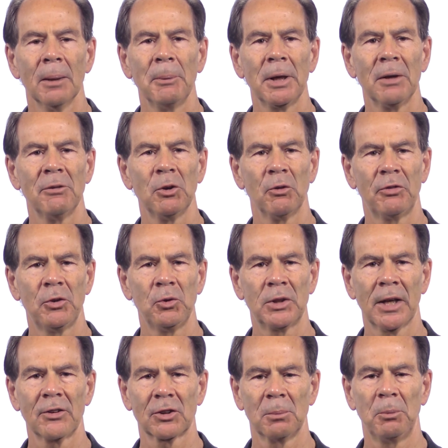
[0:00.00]
Let me give you a few
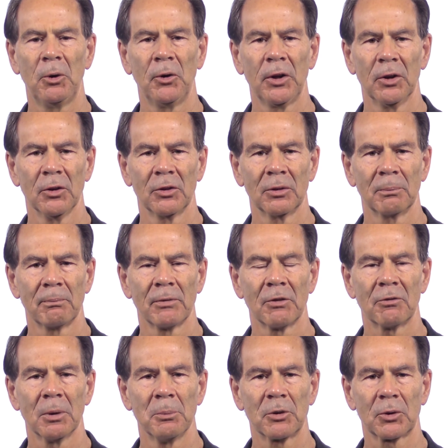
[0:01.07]
testimonials
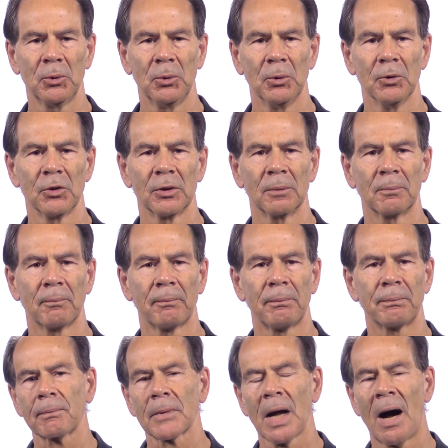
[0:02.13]
from schools.
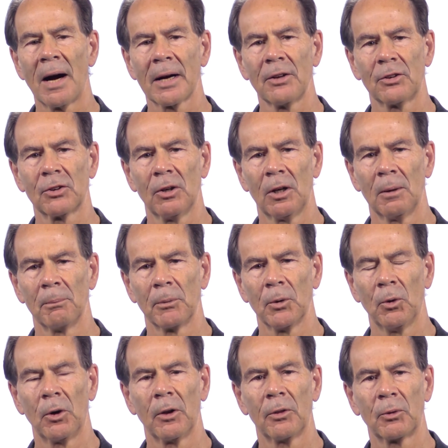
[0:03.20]
Arkansas
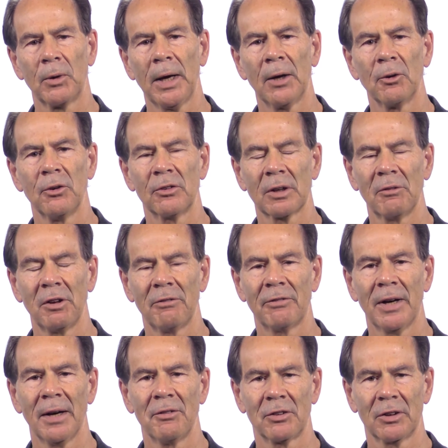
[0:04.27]
ordered
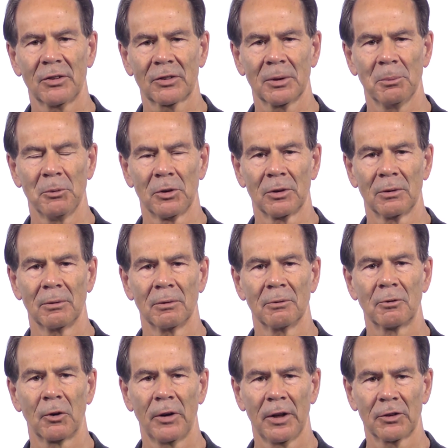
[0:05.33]
375 systems
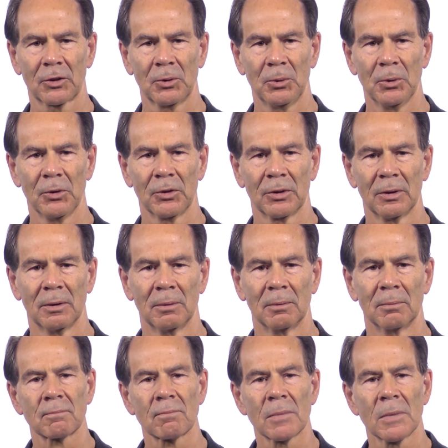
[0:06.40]
for their schools.
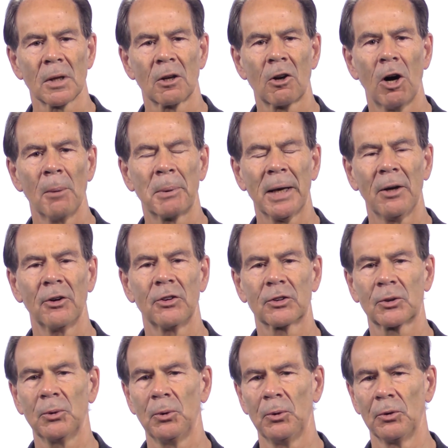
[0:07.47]
Cobb County
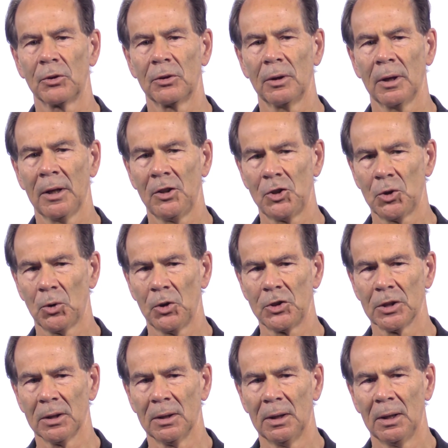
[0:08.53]
Schools in
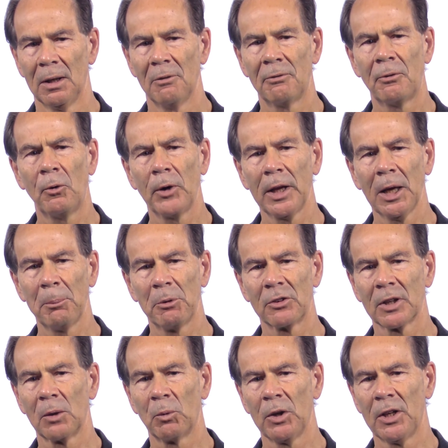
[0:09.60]
Georgia,
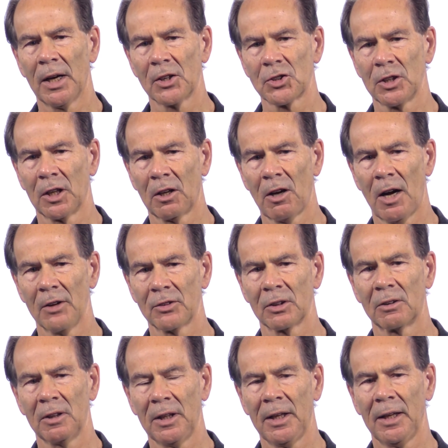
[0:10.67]
48% reduction in cost
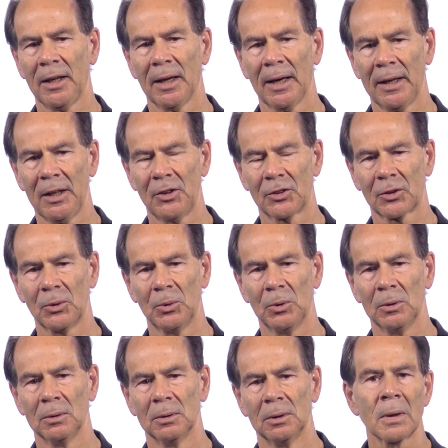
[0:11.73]
of cleaning at each school.
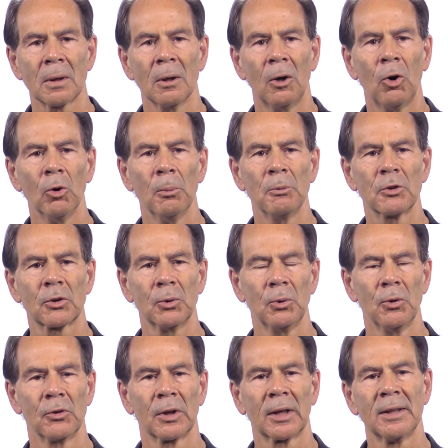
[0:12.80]
Oldham
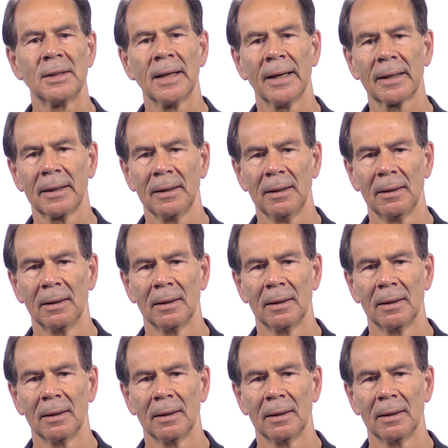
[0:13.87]
Schools in Kentucky,